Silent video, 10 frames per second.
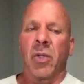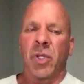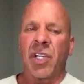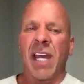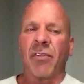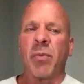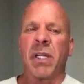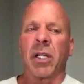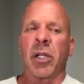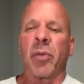which you have to be
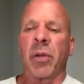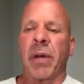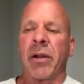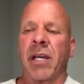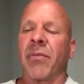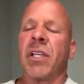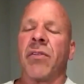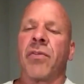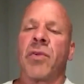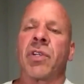deliberate about. You have to
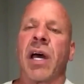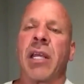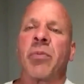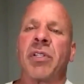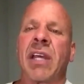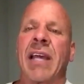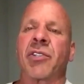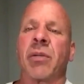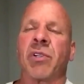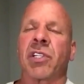eat foods high in potassium.